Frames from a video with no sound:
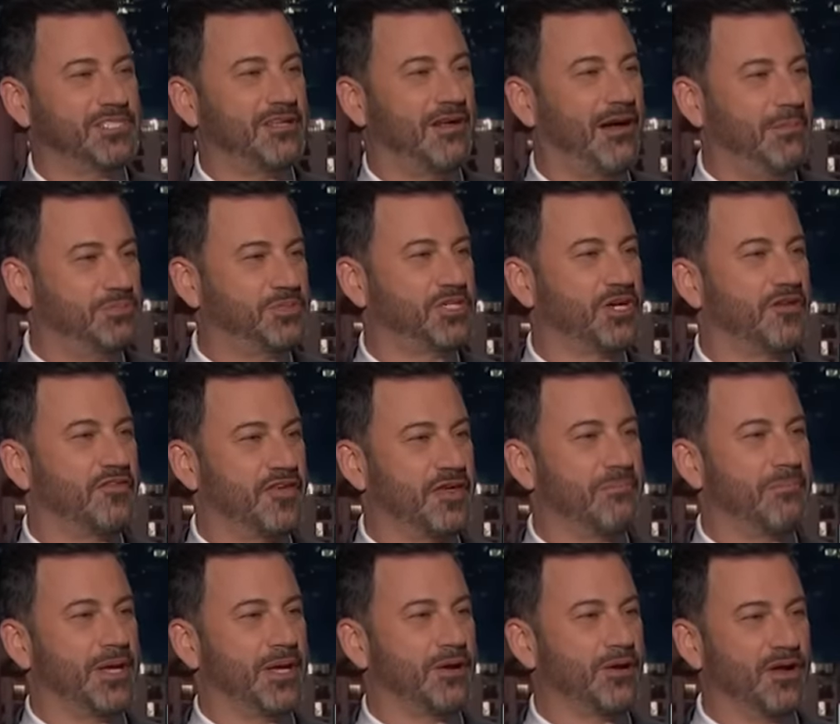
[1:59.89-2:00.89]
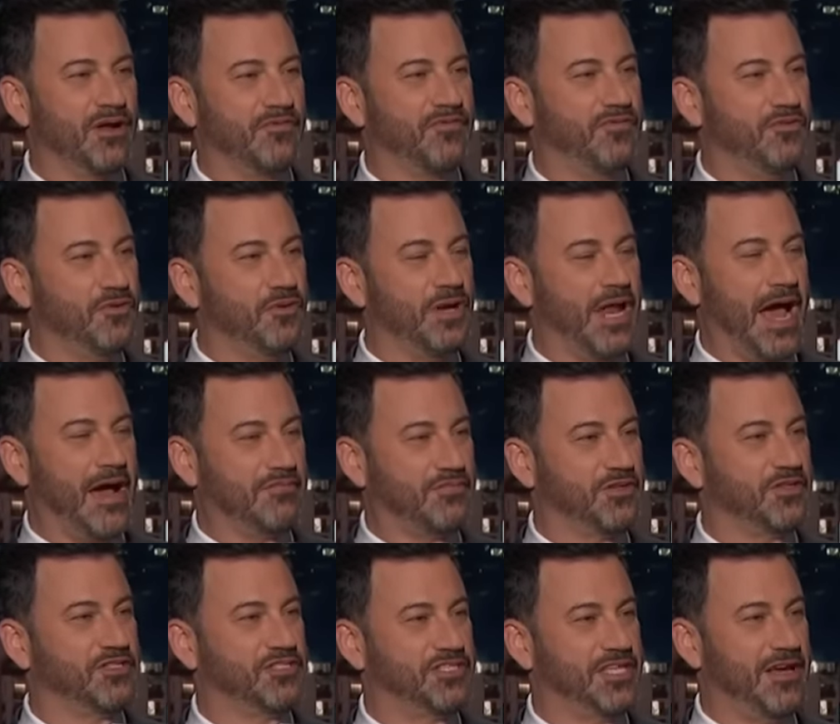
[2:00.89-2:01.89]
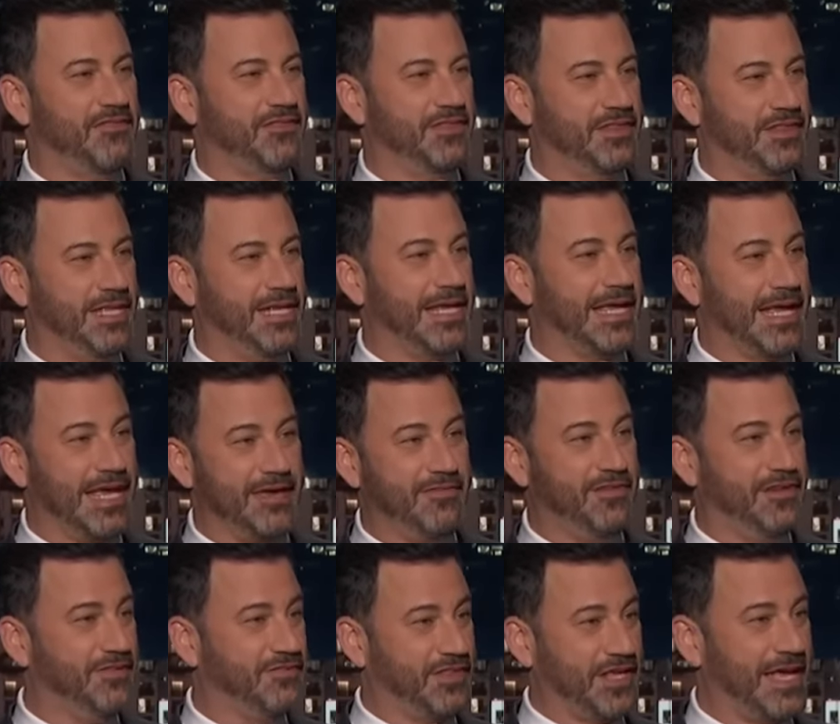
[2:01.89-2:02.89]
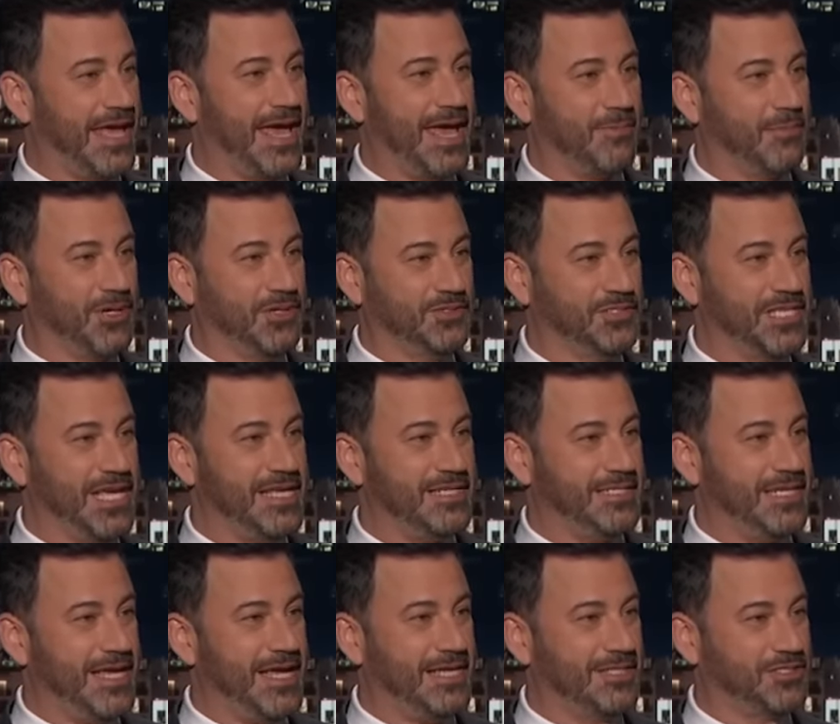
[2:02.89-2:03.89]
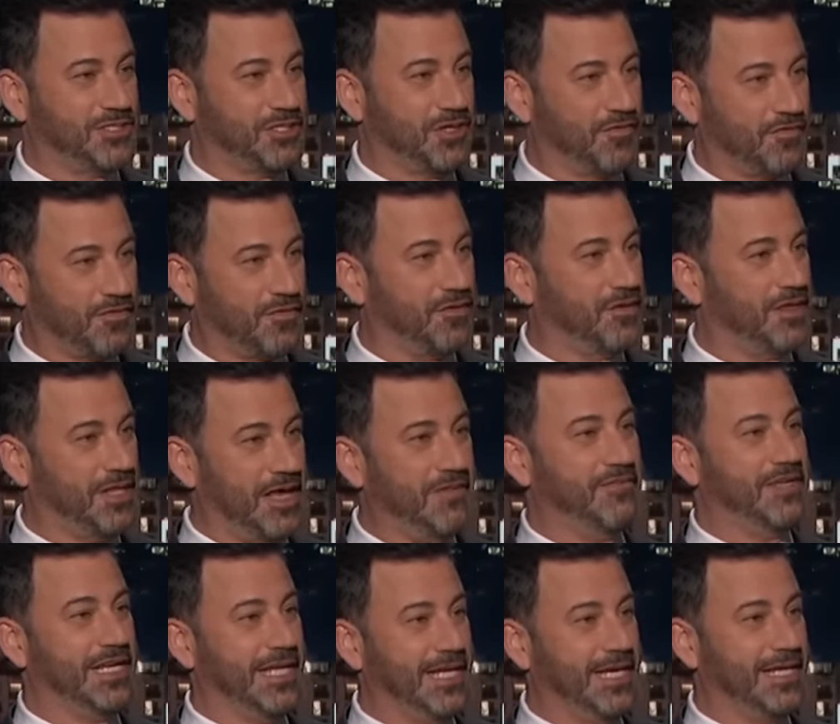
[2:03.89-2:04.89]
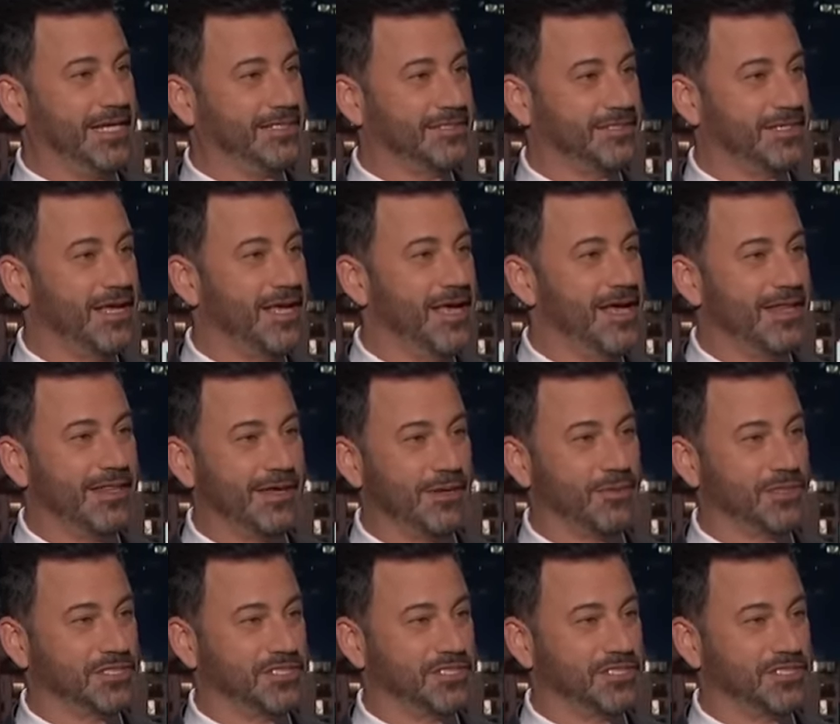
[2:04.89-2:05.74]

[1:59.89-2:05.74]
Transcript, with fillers: stopped serving beer and food after the seventh inning, even if the game goes 18. So for 11 innings, there